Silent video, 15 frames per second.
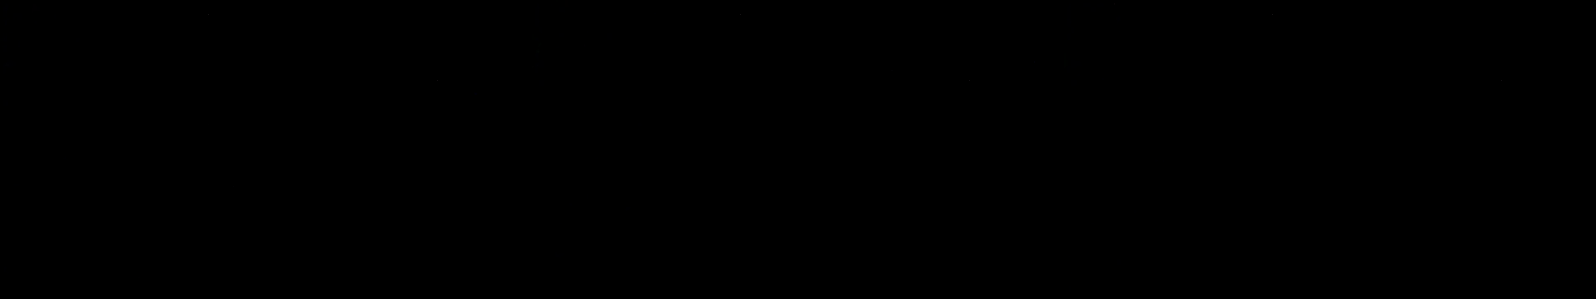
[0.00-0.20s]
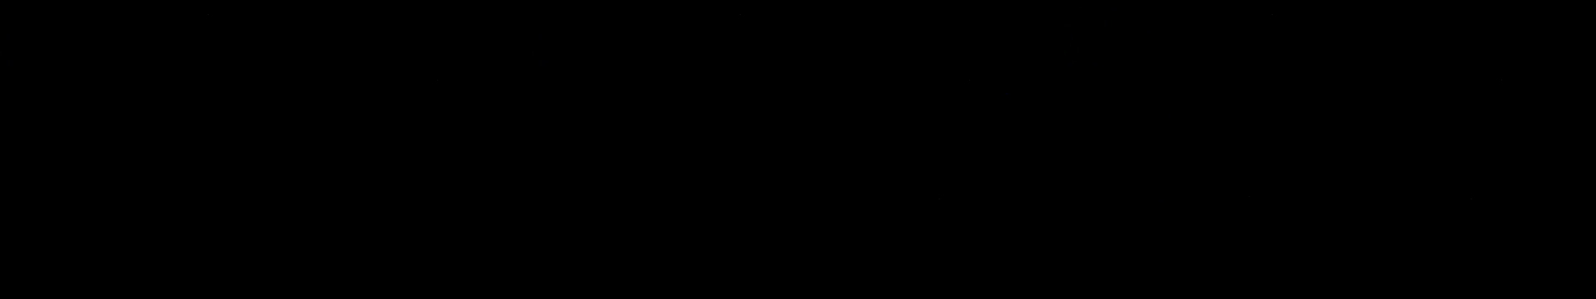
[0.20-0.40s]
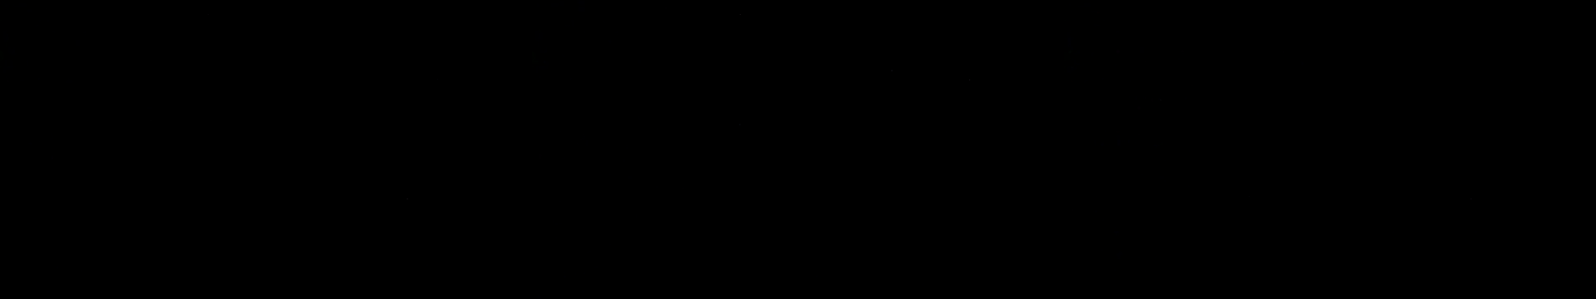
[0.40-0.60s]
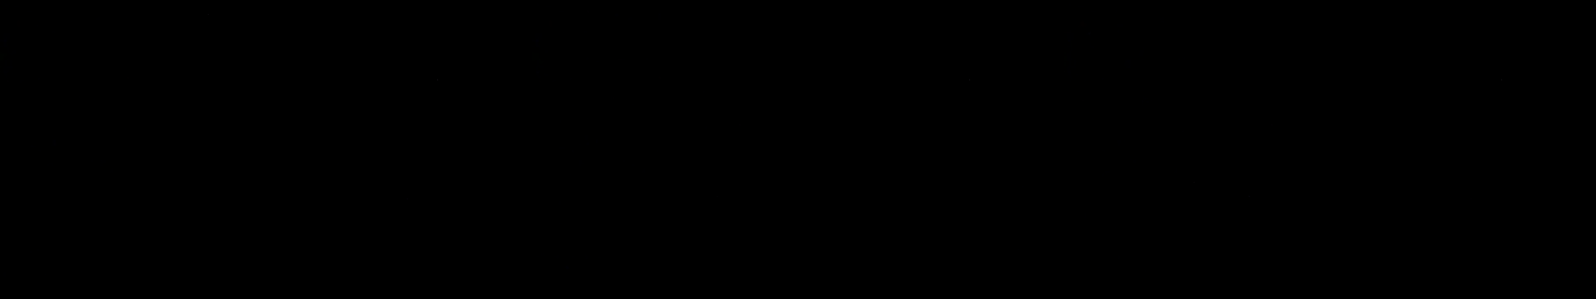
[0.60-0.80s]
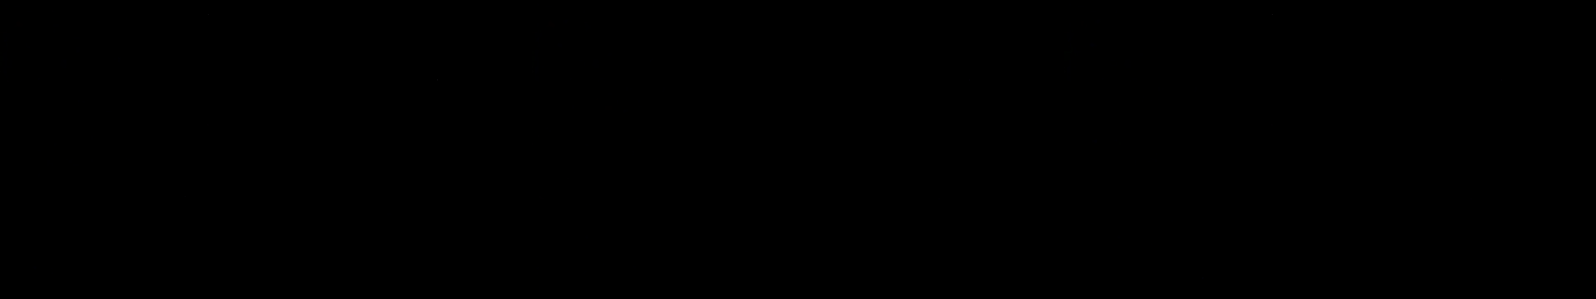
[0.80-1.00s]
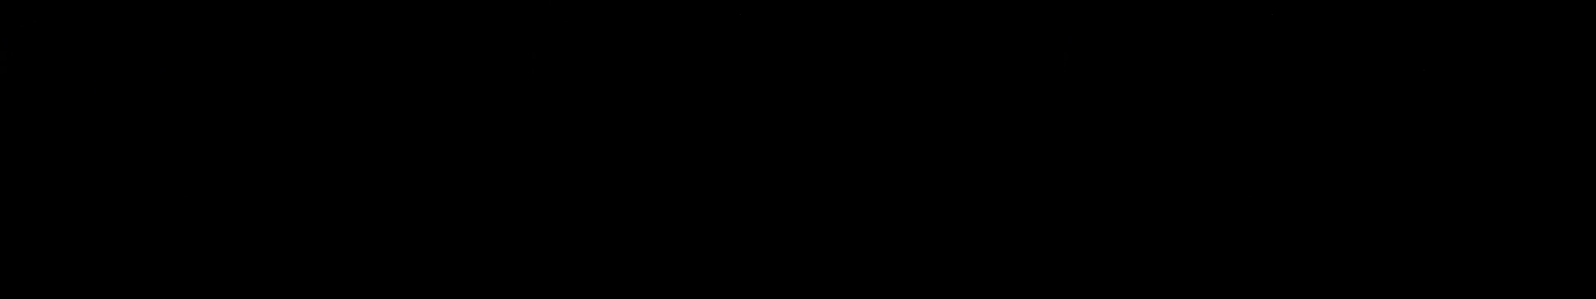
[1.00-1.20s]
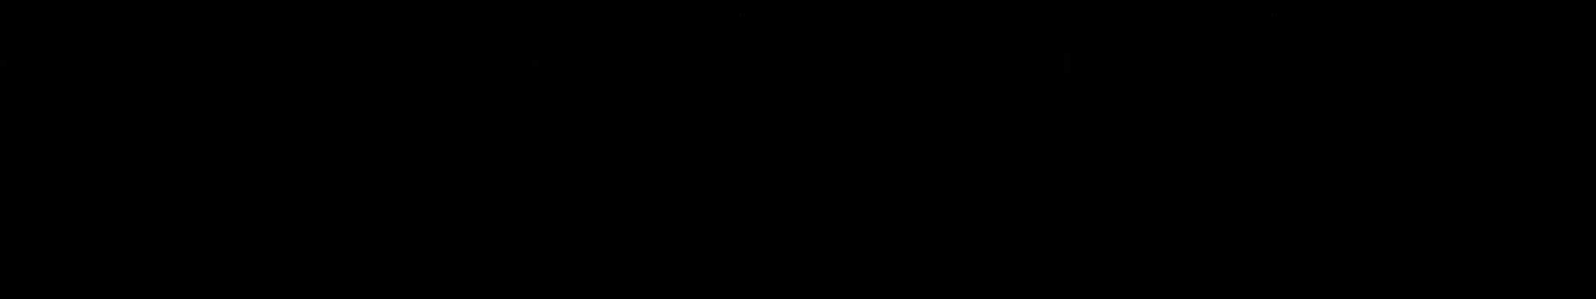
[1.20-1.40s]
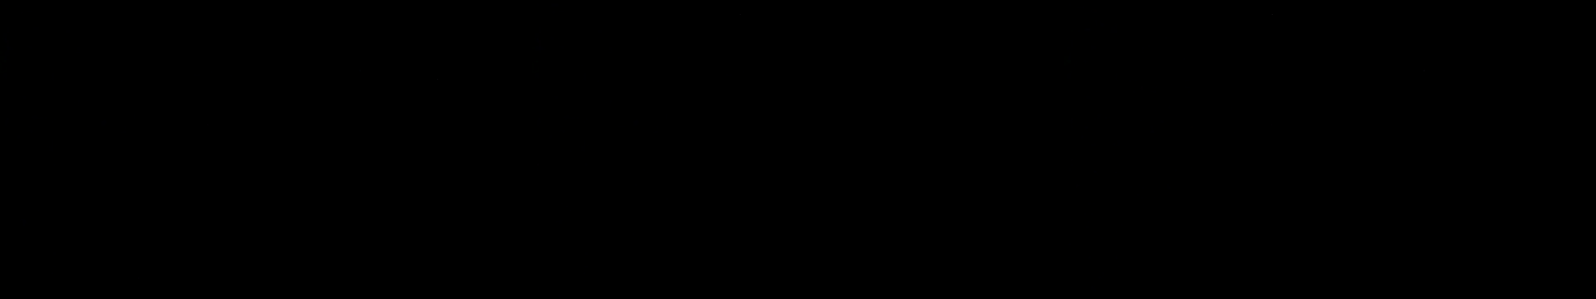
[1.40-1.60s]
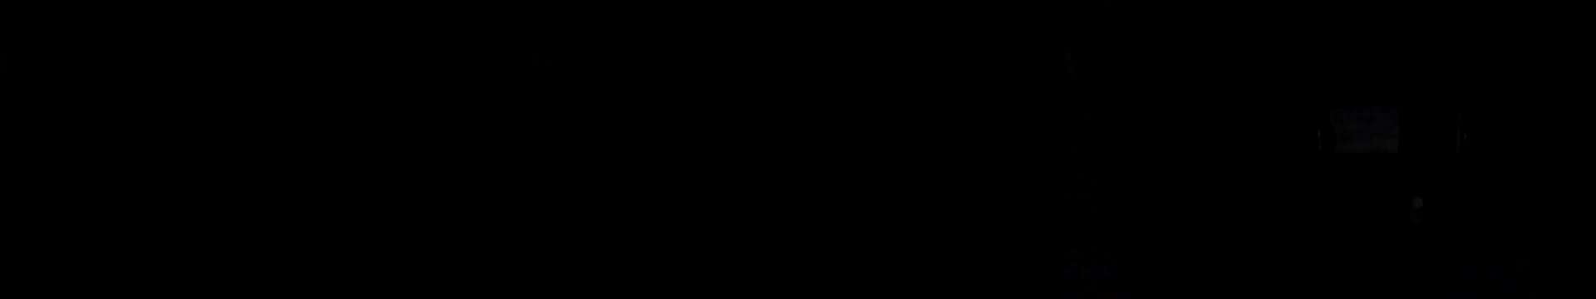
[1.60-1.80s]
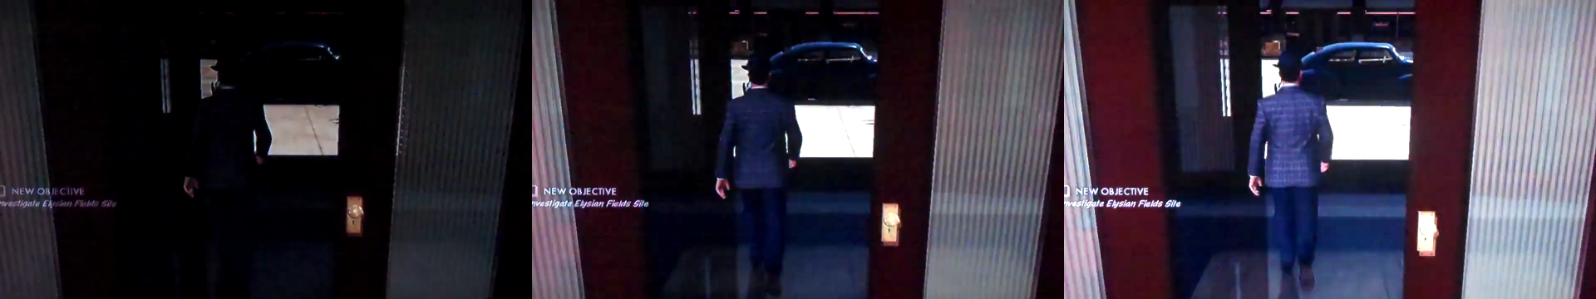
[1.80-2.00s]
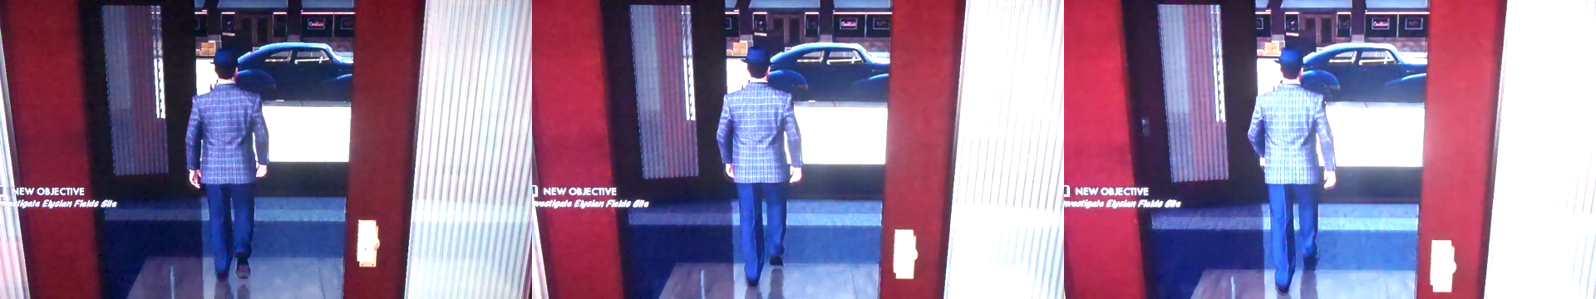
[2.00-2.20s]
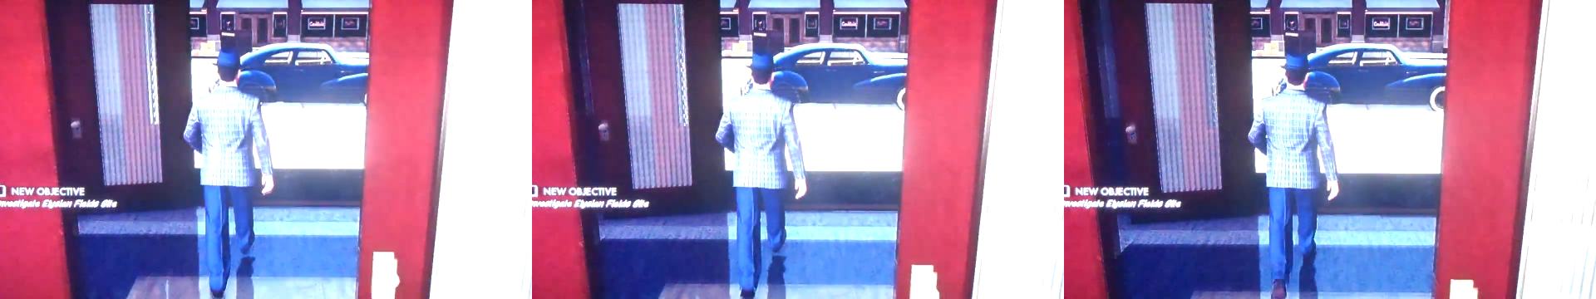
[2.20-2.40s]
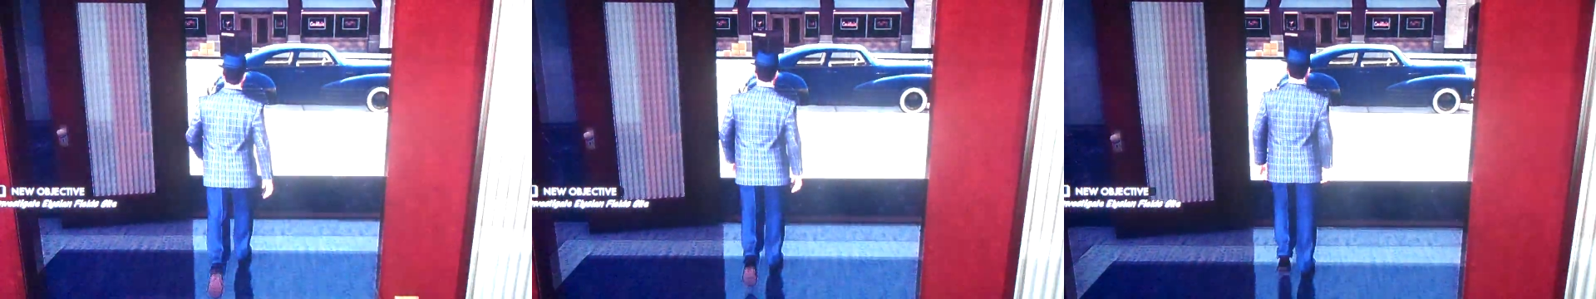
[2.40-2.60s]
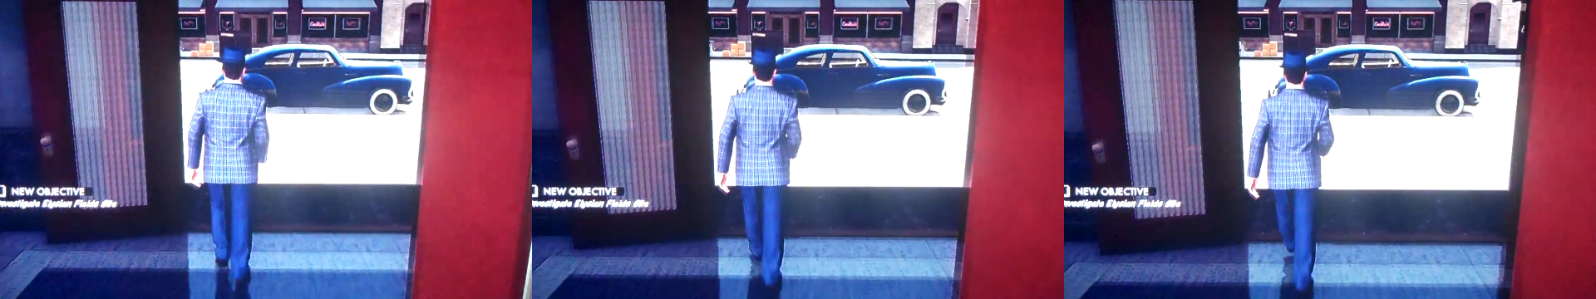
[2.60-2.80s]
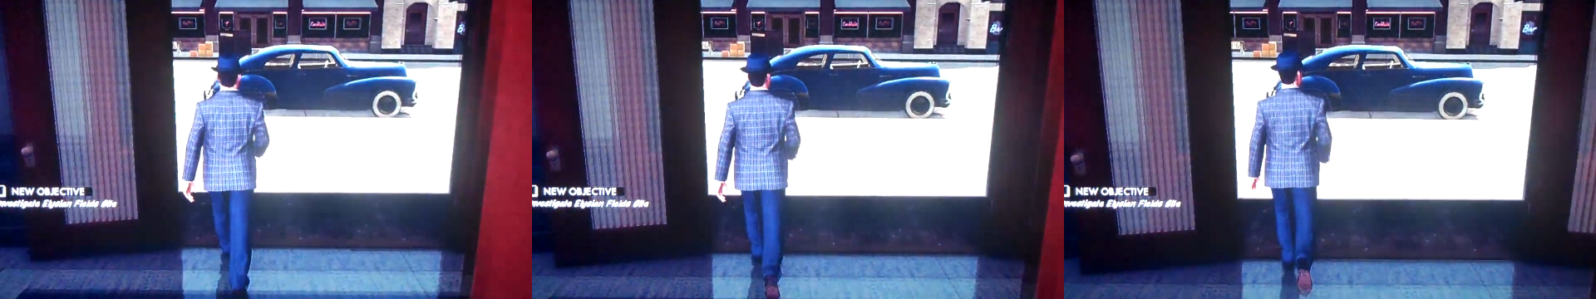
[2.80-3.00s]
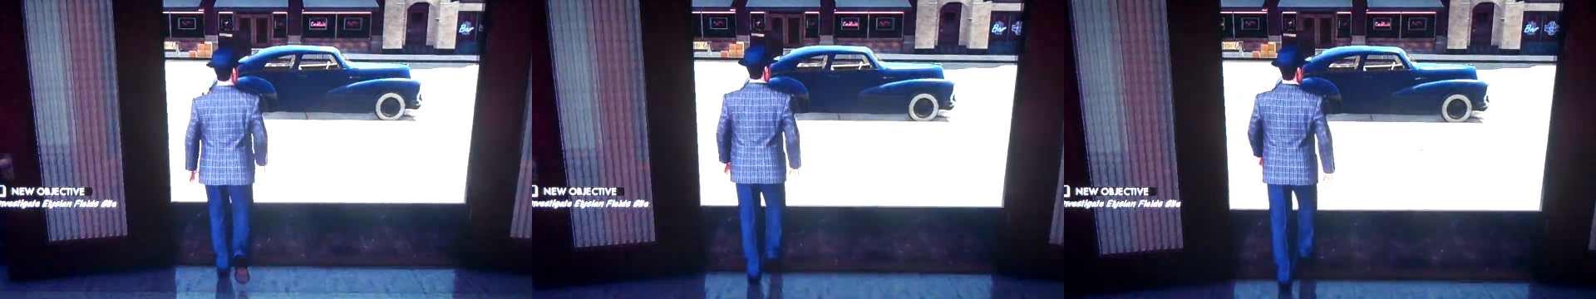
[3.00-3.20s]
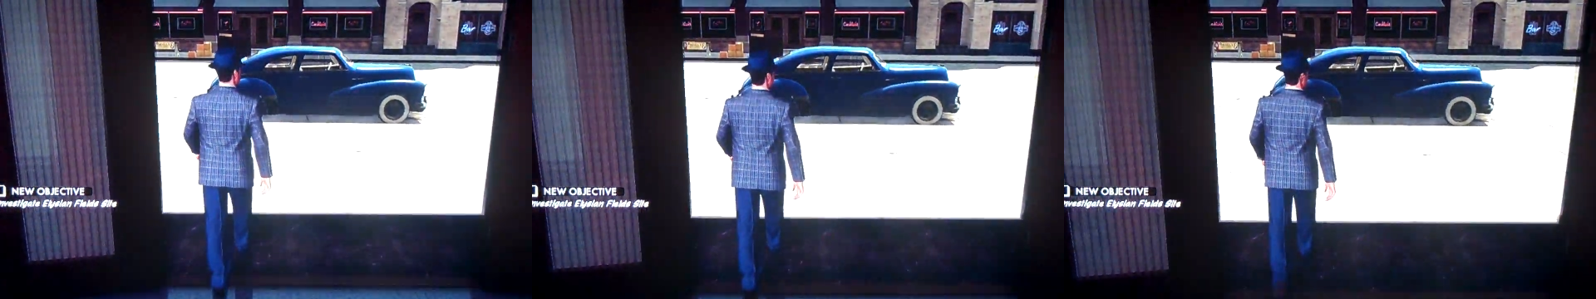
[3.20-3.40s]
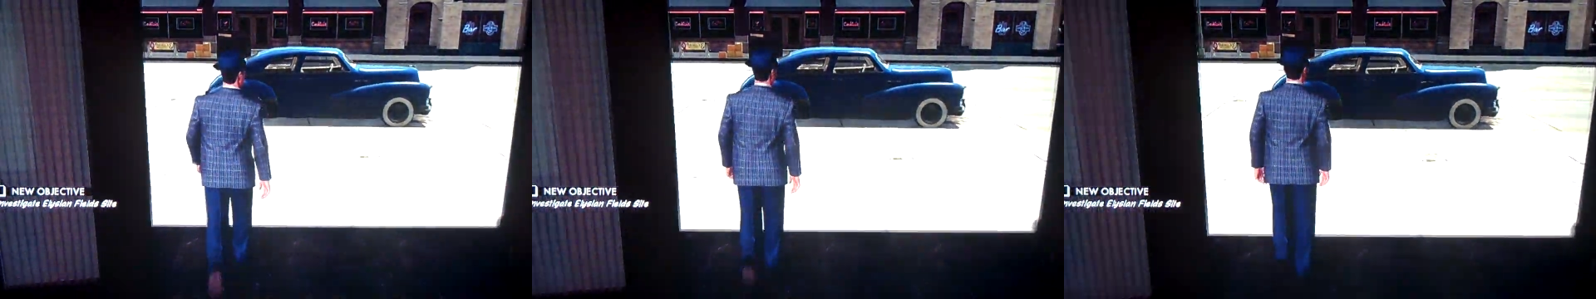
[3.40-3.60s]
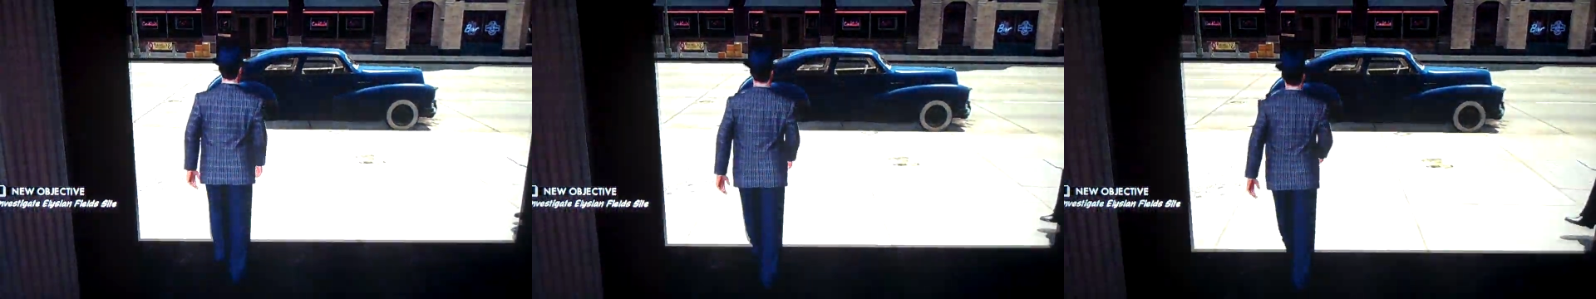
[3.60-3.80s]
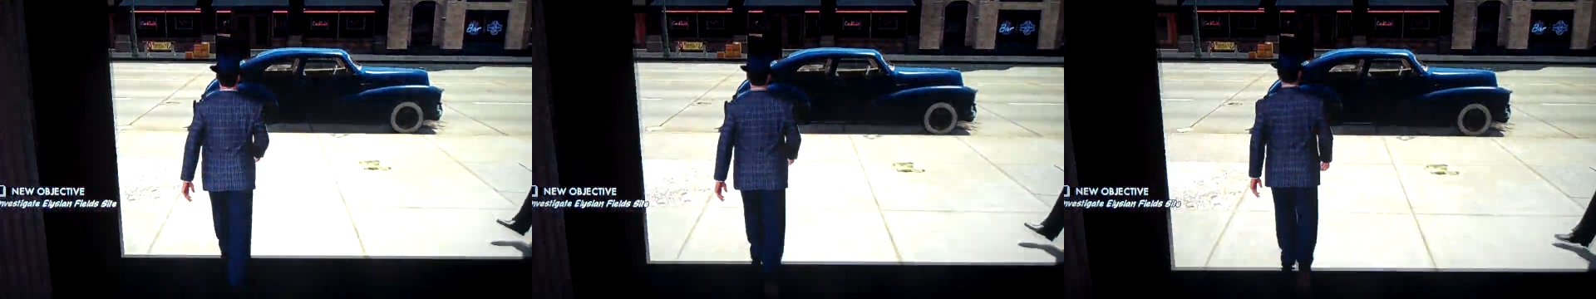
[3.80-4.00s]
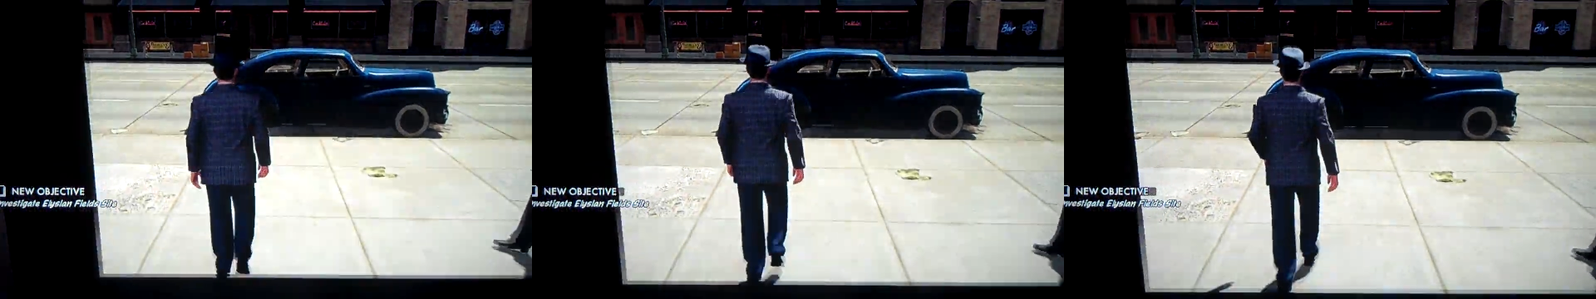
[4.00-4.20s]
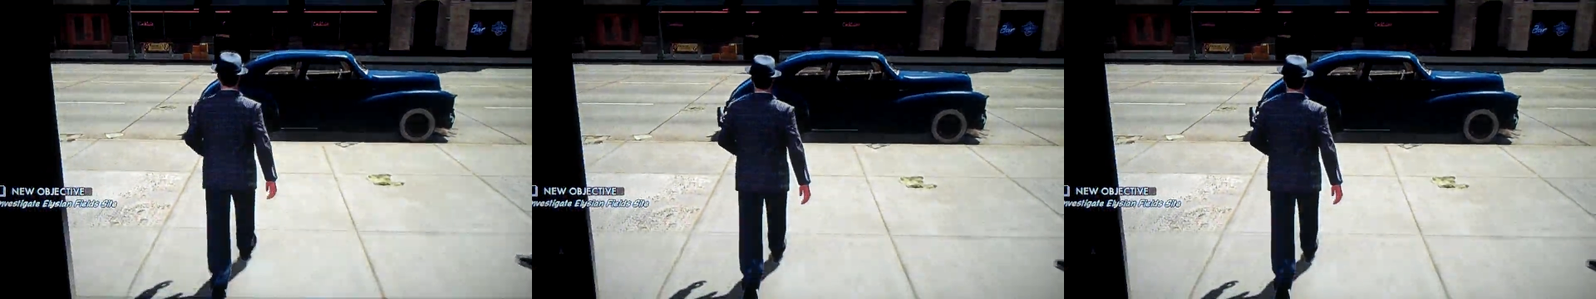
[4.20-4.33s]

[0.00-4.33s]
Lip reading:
Nobody's mouth can be seen.